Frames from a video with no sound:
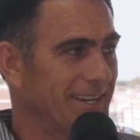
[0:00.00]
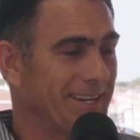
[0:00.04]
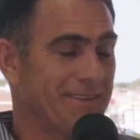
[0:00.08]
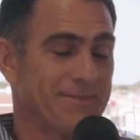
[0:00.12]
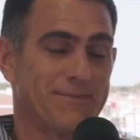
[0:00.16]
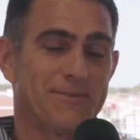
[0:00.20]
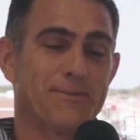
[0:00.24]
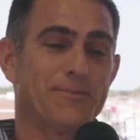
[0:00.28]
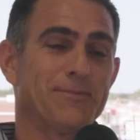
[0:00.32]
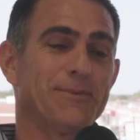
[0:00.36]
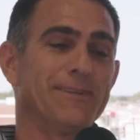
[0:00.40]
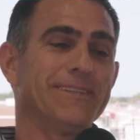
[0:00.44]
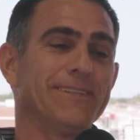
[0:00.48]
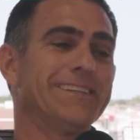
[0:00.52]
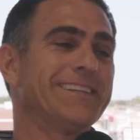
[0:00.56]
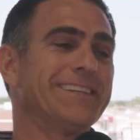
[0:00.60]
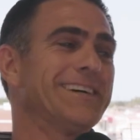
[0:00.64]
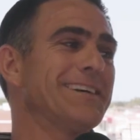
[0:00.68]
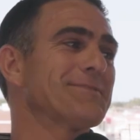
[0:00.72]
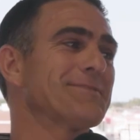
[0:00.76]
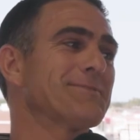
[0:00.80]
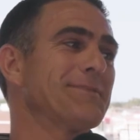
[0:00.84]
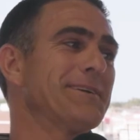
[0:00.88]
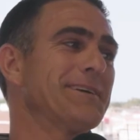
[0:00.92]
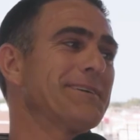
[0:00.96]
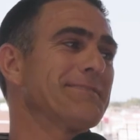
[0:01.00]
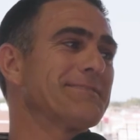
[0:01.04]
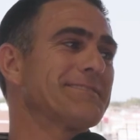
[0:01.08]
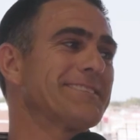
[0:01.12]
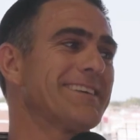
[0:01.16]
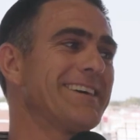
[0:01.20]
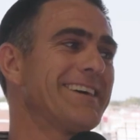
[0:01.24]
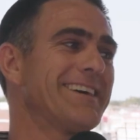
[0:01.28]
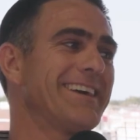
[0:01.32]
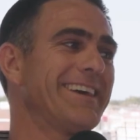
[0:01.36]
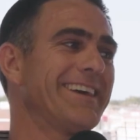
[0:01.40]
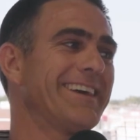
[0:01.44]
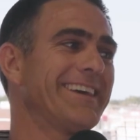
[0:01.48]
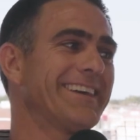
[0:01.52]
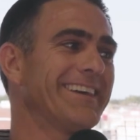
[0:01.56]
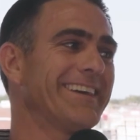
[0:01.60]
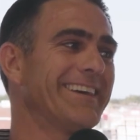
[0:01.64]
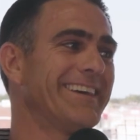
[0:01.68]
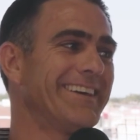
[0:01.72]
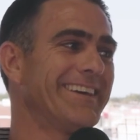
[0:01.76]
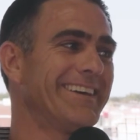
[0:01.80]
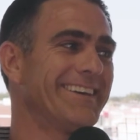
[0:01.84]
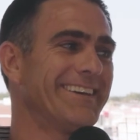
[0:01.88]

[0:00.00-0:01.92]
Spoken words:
And it was a really nice way of saying,